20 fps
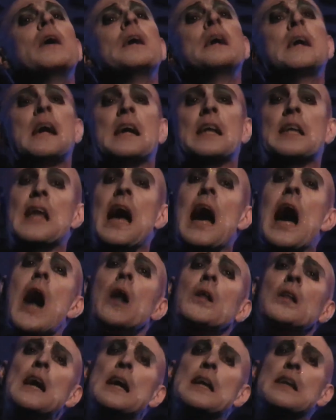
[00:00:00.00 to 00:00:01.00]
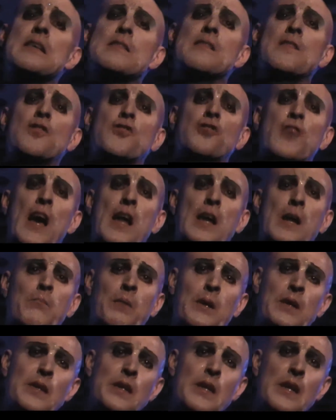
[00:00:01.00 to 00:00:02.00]
And now, ladies and
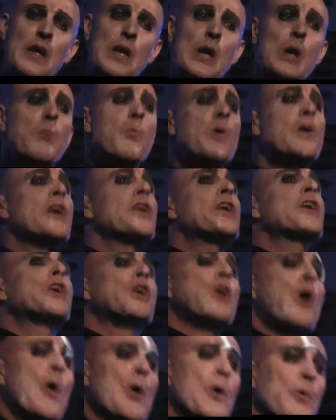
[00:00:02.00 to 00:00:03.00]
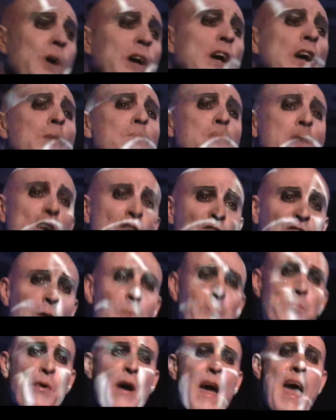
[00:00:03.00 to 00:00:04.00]
gentlemen, we're going to go to a commercial
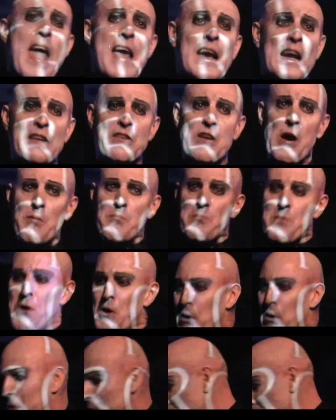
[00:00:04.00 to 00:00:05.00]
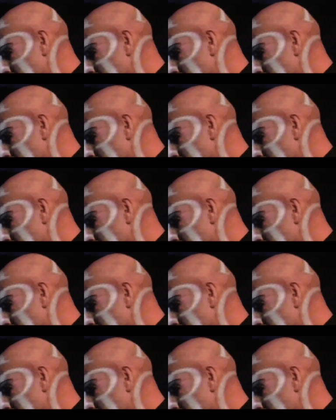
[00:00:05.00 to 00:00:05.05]
break. Don't move.